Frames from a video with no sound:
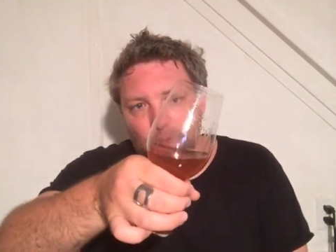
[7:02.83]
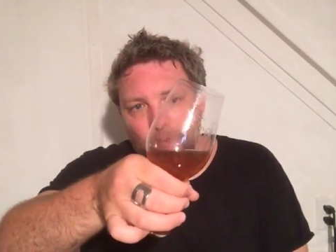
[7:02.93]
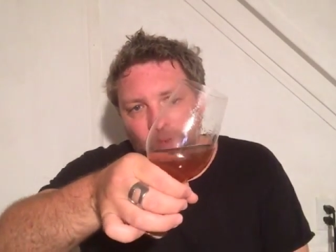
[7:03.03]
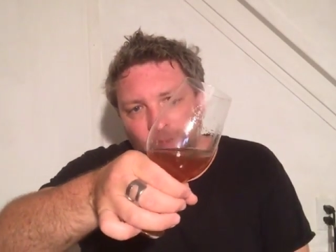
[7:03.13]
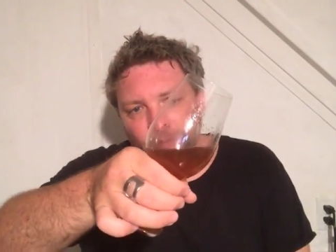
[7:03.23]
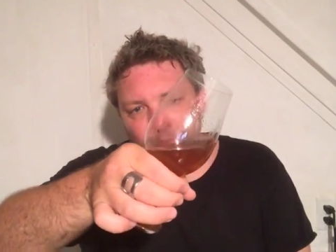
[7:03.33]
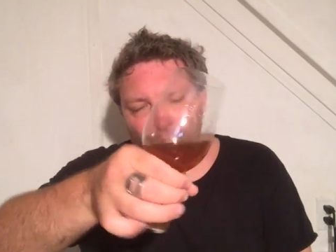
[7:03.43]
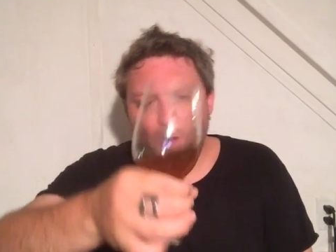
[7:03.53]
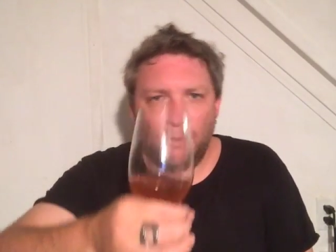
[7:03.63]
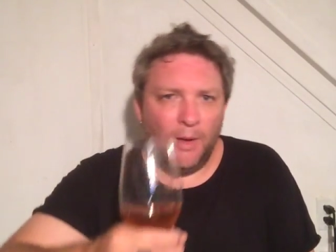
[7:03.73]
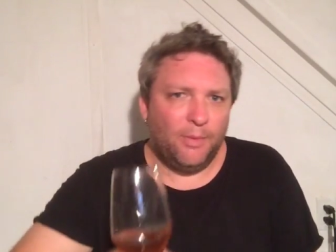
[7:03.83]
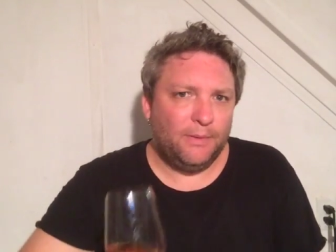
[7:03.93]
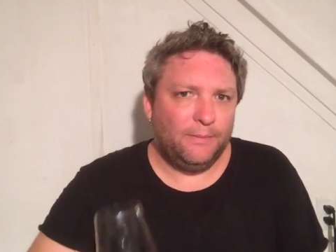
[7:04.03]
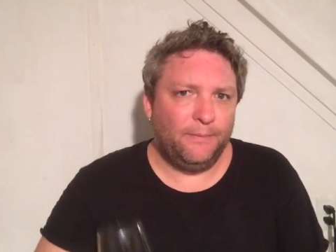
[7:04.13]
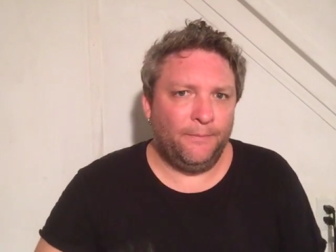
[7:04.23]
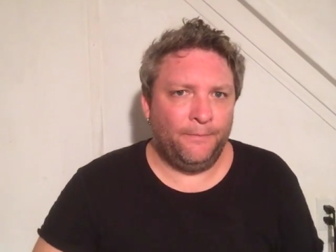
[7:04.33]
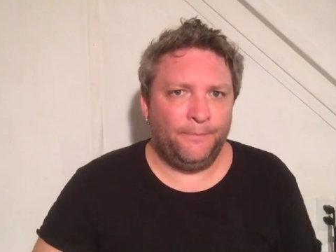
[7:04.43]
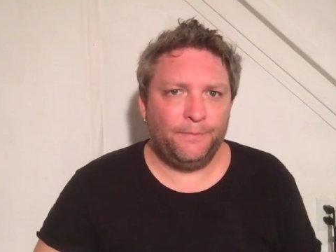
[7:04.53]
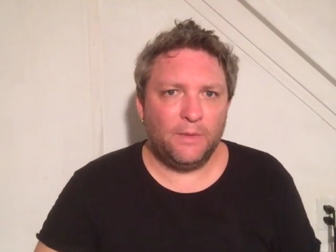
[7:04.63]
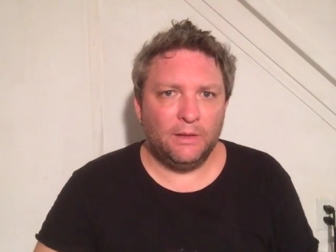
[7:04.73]
gonna let this warm up
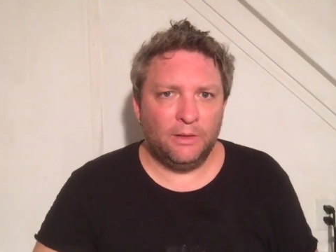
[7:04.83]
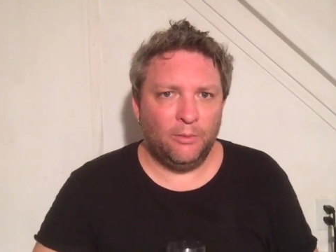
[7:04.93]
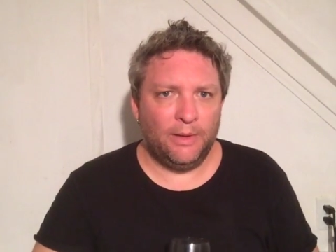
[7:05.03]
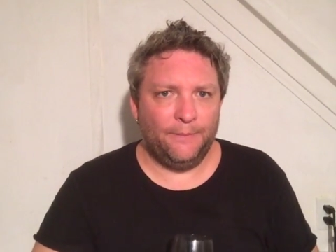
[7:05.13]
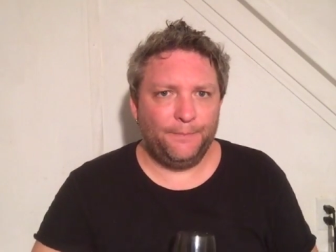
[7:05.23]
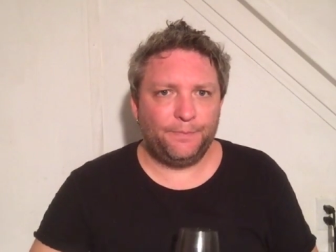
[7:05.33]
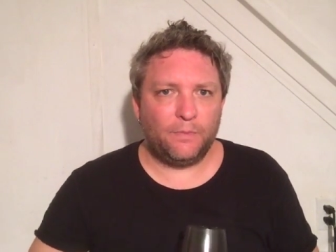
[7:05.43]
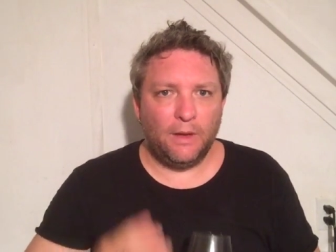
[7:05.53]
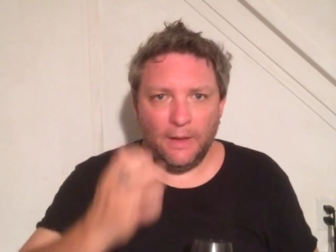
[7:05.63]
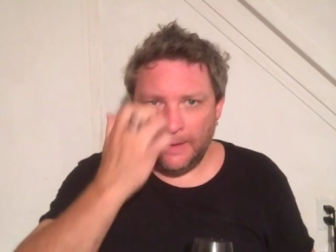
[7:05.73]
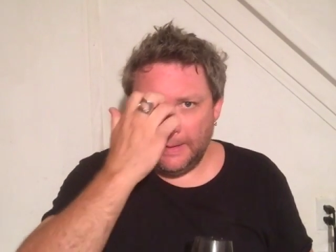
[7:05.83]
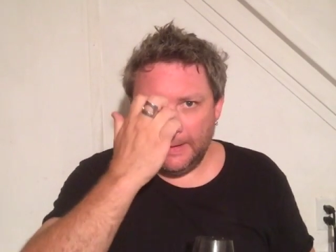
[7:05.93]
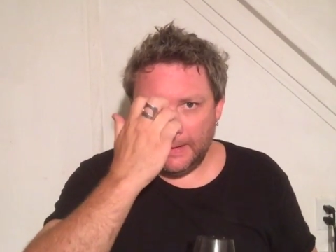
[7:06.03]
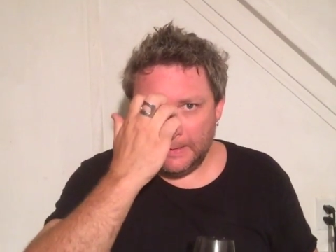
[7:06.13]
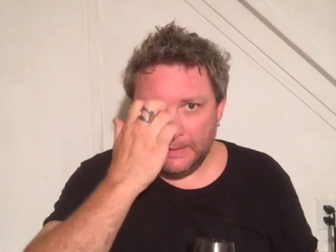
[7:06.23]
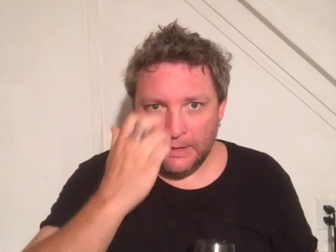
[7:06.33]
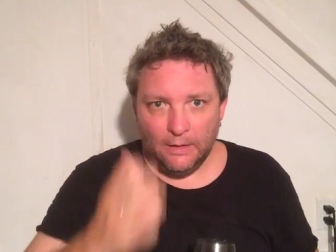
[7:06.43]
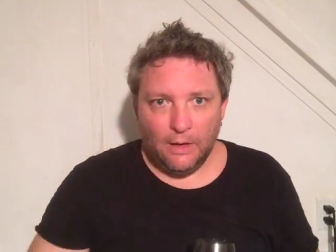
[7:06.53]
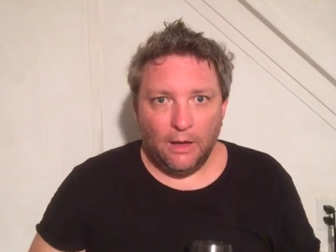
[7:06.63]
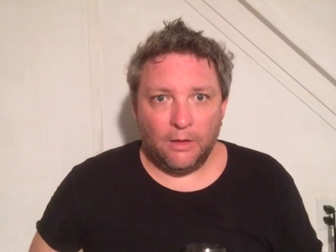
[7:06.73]
a little bit, and
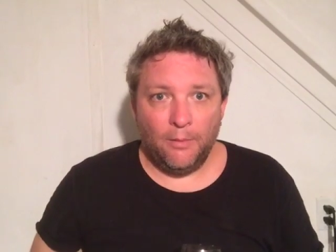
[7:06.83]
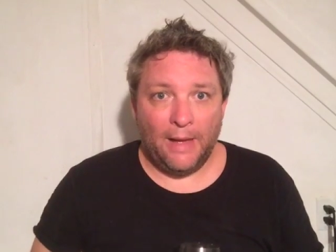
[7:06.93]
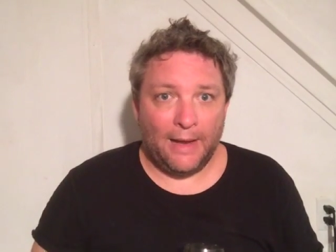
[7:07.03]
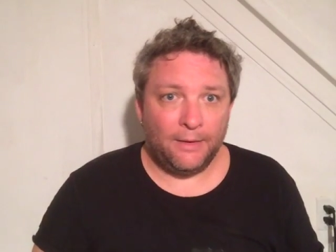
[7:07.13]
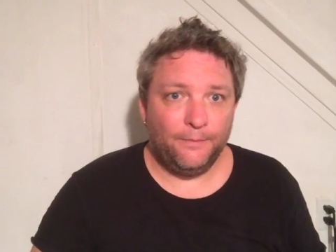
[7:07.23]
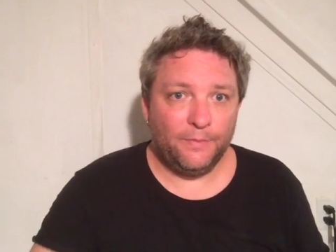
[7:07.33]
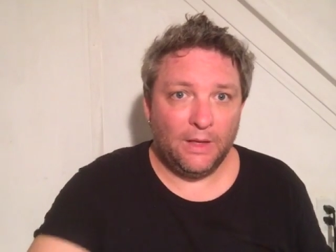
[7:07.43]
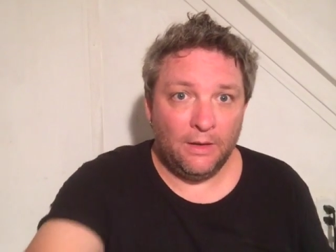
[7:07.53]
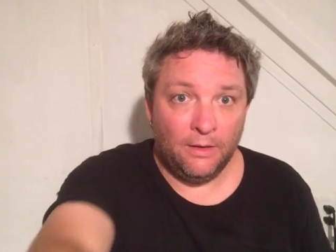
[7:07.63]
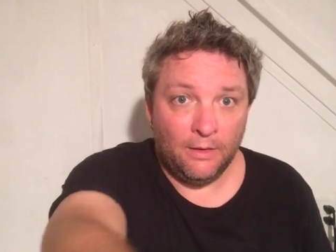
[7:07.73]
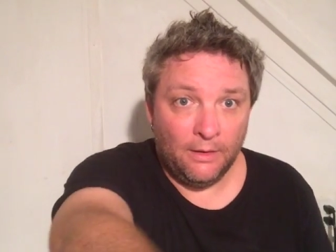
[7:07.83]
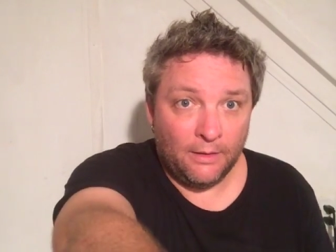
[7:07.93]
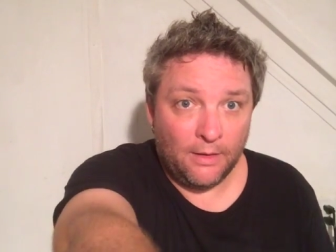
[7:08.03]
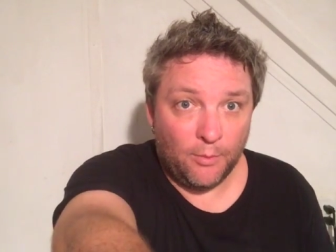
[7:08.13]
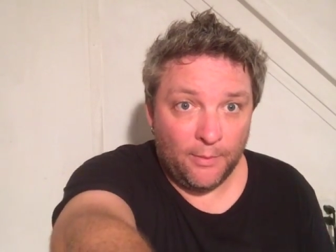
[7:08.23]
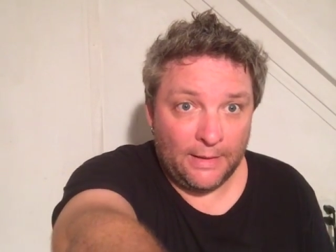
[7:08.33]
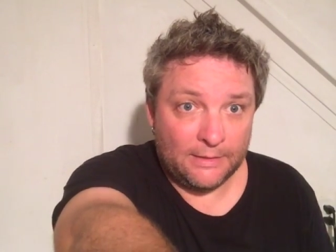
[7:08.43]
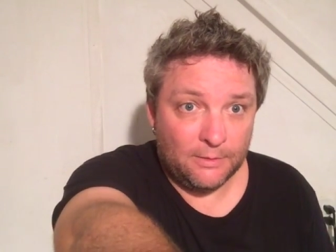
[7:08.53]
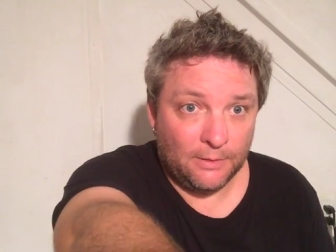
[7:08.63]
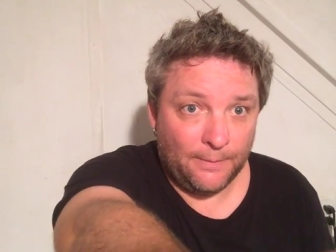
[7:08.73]
I'll come back in a couple
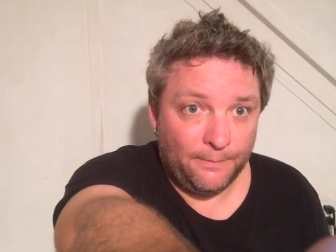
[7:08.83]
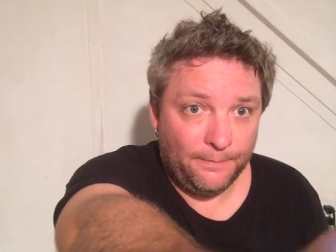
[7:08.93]
minutes. Hold on.